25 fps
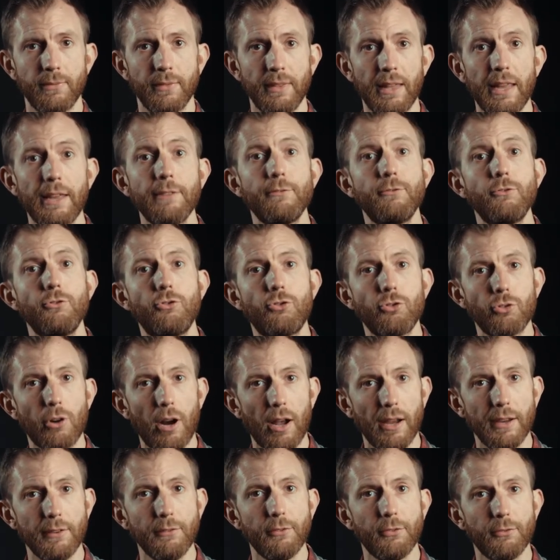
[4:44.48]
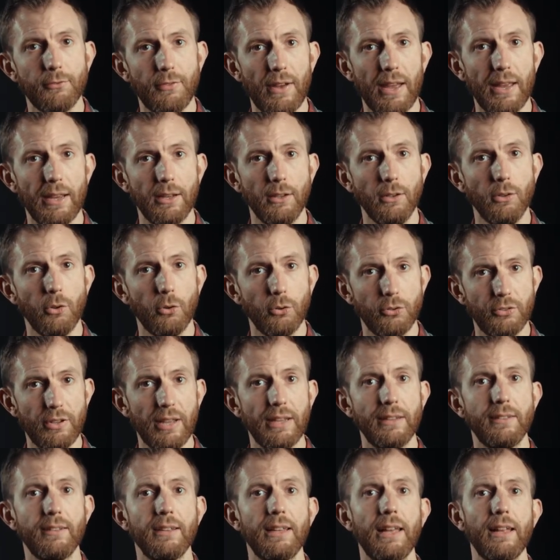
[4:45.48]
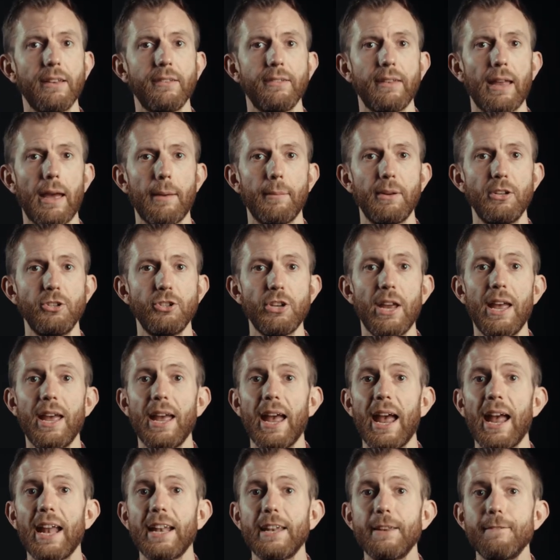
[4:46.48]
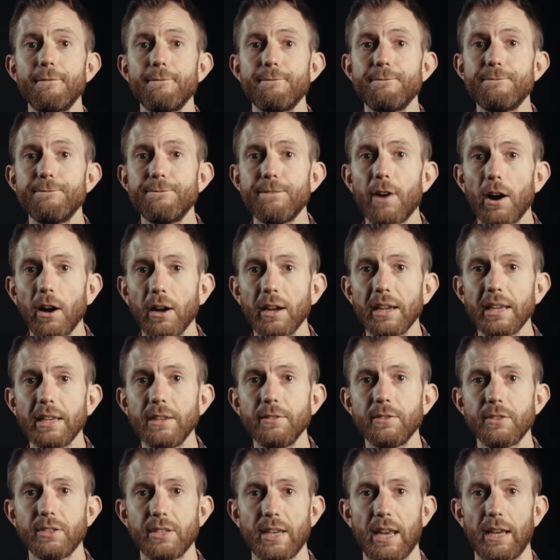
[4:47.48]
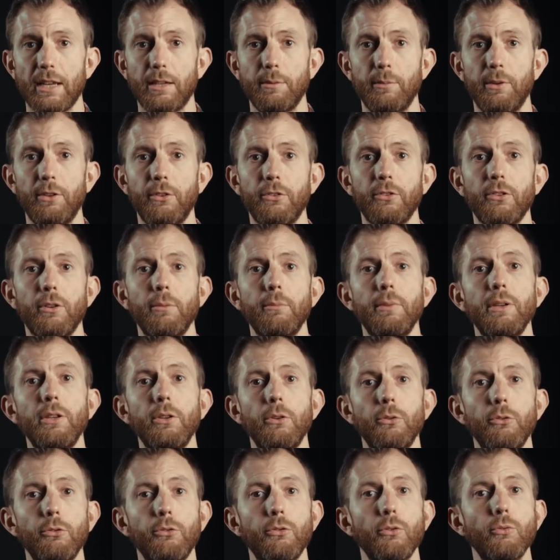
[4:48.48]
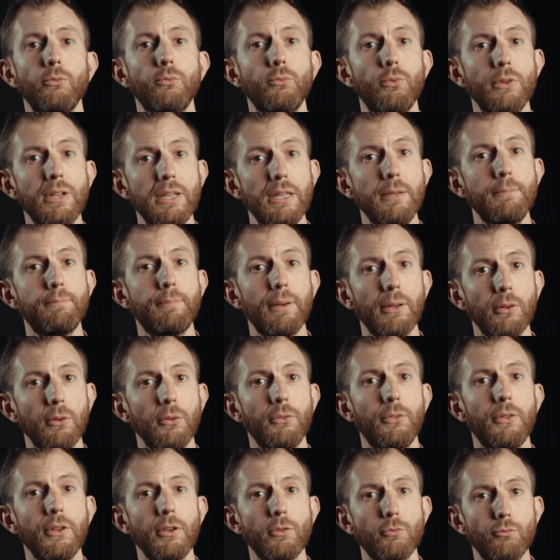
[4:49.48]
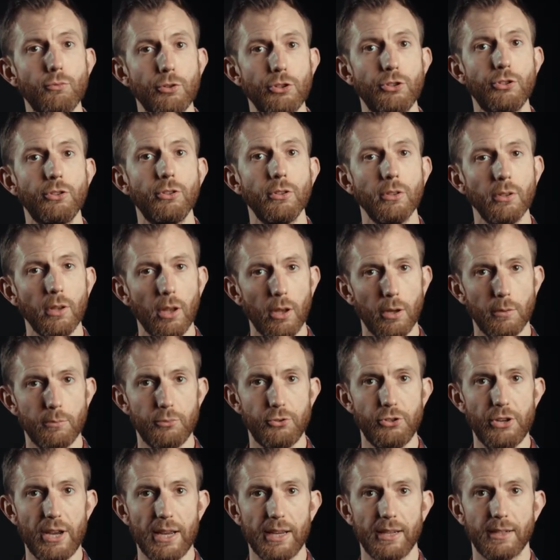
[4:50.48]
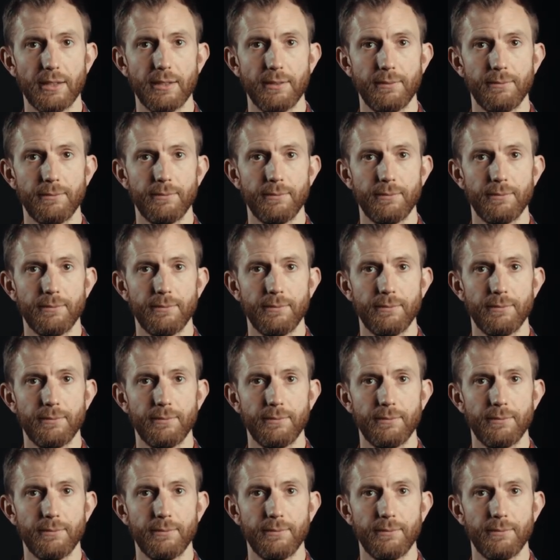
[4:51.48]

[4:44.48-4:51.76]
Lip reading: If drives fail or data gets damaged, any 5 segments can be used to rebuild the original object.